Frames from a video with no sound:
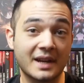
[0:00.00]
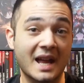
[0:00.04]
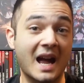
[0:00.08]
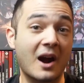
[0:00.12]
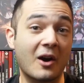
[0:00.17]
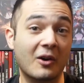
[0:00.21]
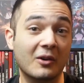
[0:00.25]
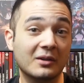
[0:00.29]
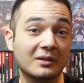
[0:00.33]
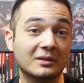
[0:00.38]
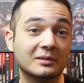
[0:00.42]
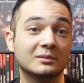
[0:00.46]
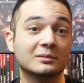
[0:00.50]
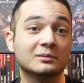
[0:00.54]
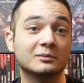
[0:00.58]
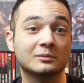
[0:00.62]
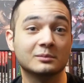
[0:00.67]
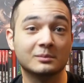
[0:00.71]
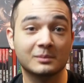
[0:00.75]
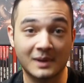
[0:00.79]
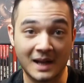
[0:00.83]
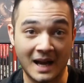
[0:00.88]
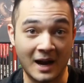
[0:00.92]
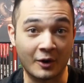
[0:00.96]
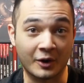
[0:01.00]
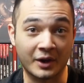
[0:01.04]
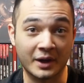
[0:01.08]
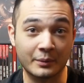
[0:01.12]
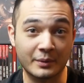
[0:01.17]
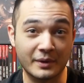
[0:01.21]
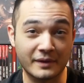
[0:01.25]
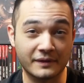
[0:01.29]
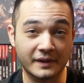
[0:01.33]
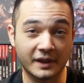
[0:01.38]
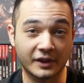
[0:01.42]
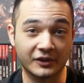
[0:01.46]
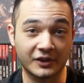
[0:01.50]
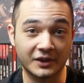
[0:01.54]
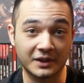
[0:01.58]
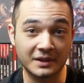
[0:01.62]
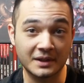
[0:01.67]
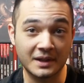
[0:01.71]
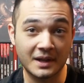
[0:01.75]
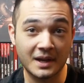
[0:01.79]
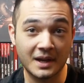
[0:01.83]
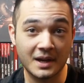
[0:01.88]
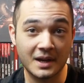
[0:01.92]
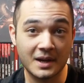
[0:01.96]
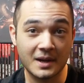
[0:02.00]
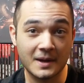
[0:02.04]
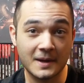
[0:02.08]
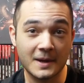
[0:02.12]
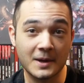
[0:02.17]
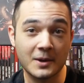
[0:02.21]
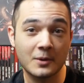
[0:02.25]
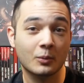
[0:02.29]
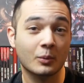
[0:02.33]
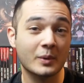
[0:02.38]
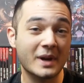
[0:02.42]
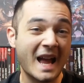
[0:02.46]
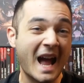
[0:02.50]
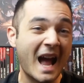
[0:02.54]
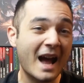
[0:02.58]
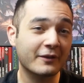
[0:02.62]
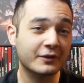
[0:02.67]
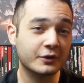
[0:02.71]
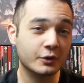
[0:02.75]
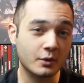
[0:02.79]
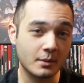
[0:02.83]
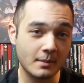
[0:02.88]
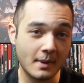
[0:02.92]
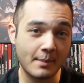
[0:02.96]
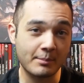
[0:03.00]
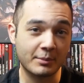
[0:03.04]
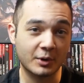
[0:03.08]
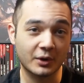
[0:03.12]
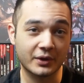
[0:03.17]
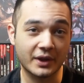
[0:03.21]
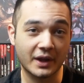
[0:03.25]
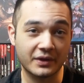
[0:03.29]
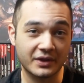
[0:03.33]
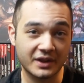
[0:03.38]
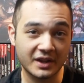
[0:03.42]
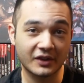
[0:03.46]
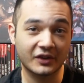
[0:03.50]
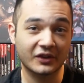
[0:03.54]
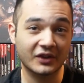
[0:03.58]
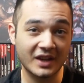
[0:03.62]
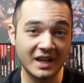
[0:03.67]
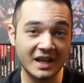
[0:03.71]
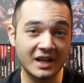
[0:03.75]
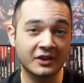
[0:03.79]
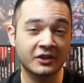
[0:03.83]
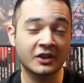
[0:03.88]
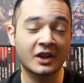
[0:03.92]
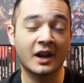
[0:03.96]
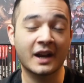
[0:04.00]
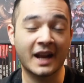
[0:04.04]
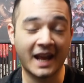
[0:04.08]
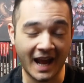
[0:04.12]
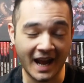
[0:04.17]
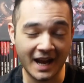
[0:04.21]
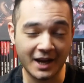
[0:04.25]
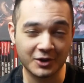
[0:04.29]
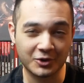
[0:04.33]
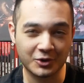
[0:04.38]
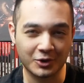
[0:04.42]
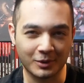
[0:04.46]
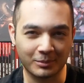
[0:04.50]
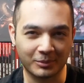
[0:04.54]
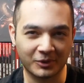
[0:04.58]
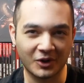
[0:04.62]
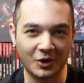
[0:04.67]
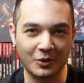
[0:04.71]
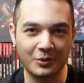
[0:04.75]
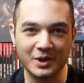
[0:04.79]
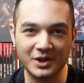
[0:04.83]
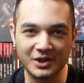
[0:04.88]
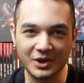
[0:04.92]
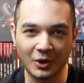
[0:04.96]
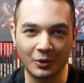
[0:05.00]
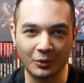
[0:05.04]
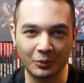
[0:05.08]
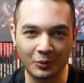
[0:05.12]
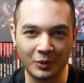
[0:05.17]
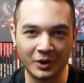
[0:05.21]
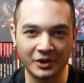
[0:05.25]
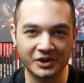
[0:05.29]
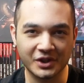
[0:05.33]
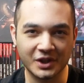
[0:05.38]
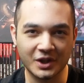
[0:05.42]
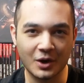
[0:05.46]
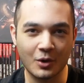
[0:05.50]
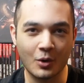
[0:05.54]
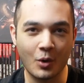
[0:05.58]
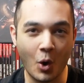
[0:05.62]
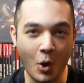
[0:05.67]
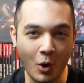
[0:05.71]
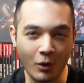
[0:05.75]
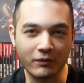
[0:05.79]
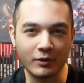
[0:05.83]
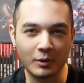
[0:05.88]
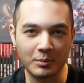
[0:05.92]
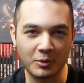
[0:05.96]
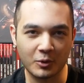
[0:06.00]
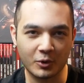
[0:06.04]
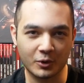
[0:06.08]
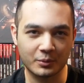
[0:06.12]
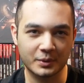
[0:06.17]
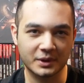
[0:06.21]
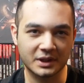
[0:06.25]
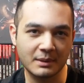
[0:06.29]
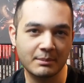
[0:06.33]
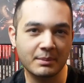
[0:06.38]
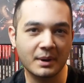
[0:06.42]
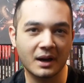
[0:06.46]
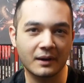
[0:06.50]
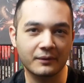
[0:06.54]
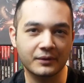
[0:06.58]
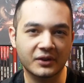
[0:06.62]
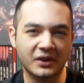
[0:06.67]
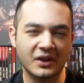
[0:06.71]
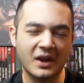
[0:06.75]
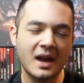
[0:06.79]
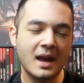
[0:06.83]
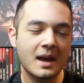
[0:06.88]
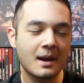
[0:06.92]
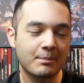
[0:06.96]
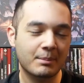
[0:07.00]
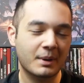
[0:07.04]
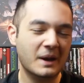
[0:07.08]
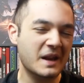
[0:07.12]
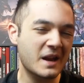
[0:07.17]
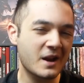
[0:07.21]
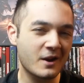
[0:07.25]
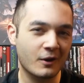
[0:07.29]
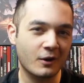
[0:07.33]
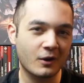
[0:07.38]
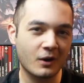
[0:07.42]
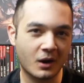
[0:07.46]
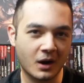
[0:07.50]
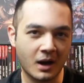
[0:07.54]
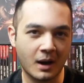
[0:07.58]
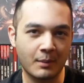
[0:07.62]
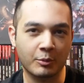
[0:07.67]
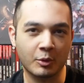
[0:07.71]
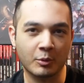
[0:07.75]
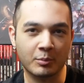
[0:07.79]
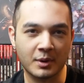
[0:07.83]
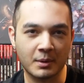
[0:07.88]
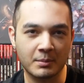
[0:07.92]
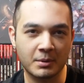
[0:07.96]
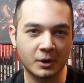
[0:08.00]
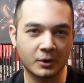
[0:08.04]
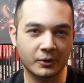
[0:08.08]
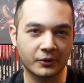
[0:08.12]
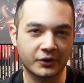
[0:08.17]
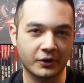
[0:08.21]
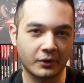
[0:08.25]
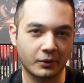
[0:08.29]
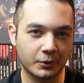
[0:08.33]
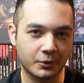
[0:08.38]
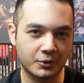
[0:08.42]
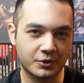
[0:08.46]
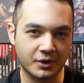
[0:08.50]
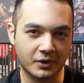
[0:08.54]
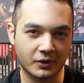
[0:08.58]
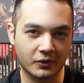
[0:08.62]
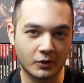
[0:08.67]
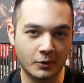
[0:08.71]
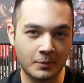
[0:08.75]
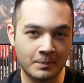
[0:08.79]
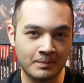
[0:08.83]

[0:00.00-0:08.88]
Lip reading: Now, how can we fix it? We have to remember that this is a cantrip, so we don't want to go overboard with the buffs, but here are a couple proposed solutions.